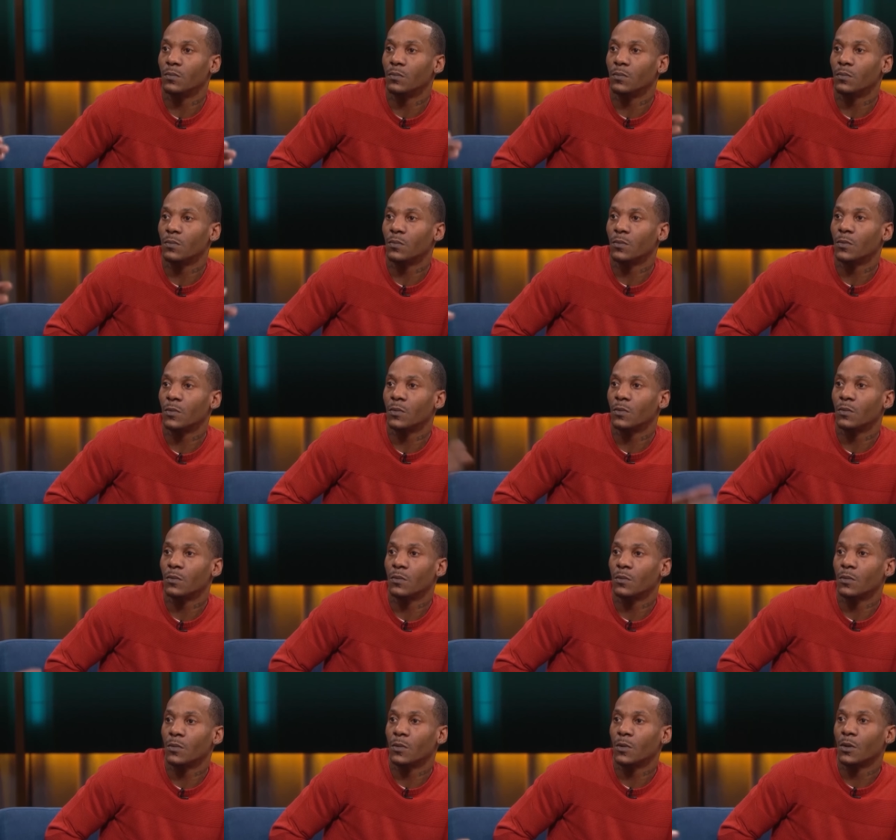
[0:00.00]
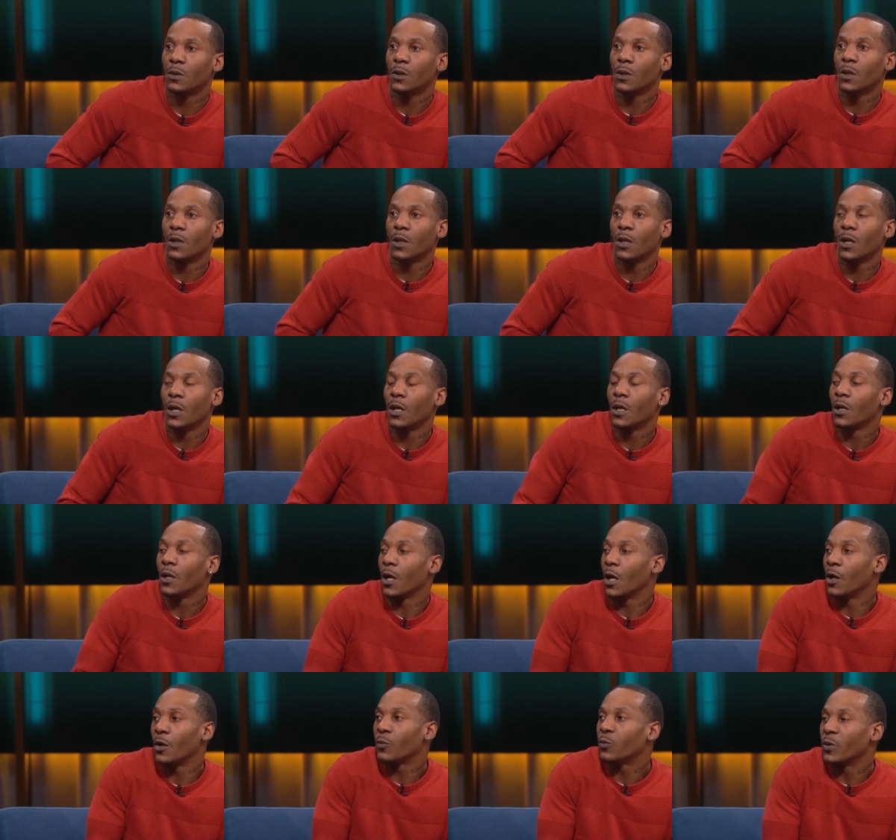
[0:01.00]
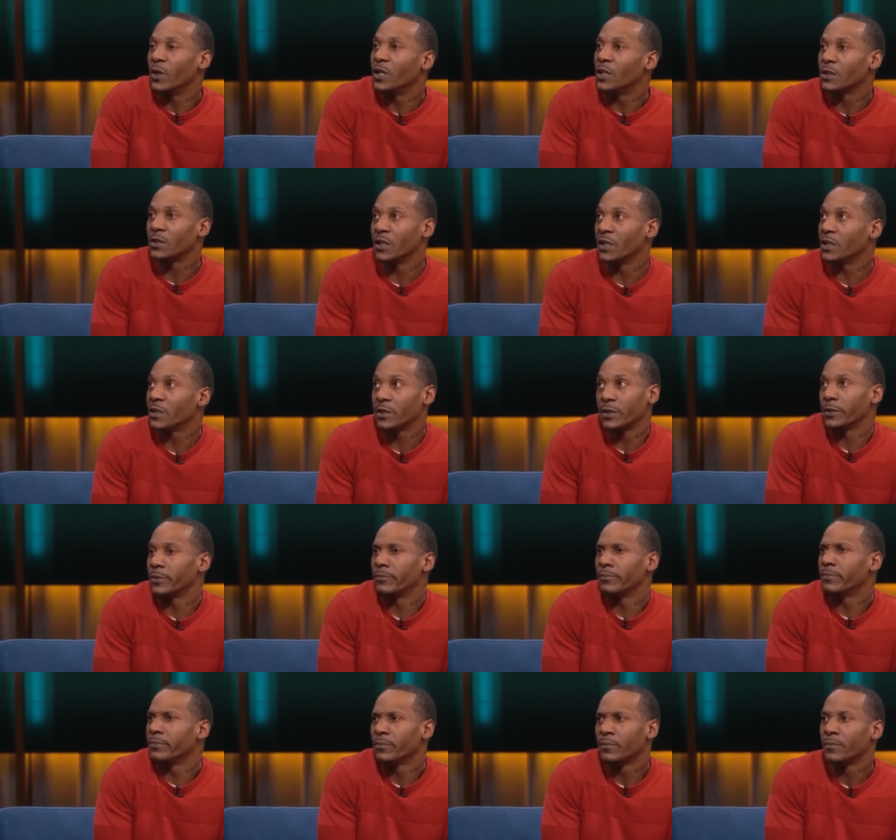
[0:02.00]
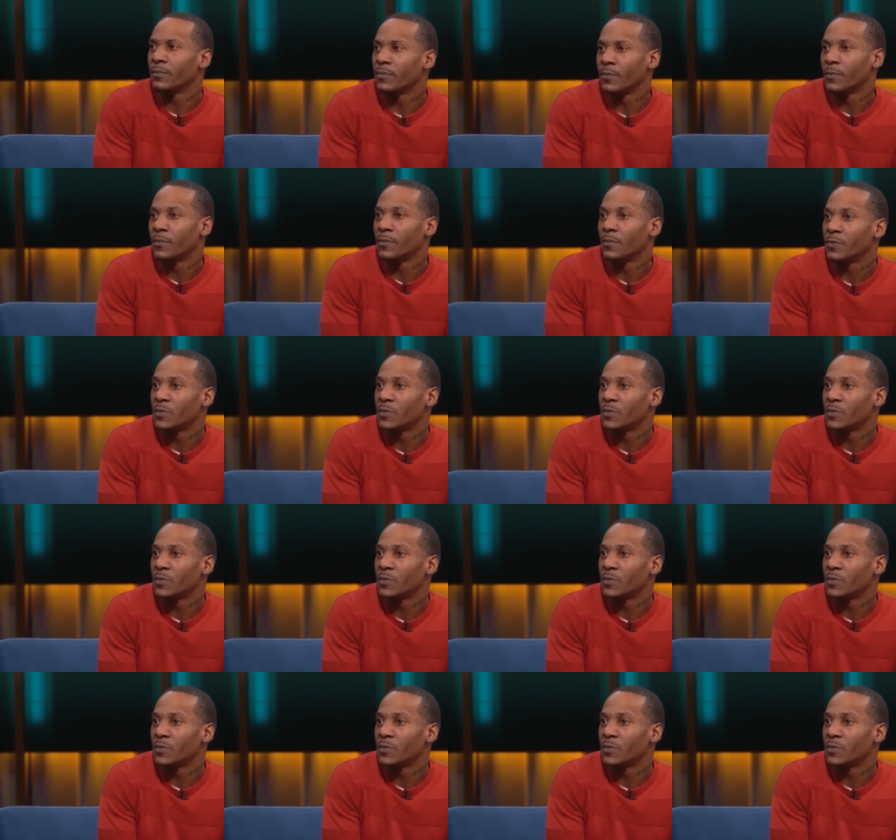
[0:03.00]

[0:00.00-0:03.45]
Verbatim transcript: things during that eighth month period? Right. Because that's, your time to say, I'm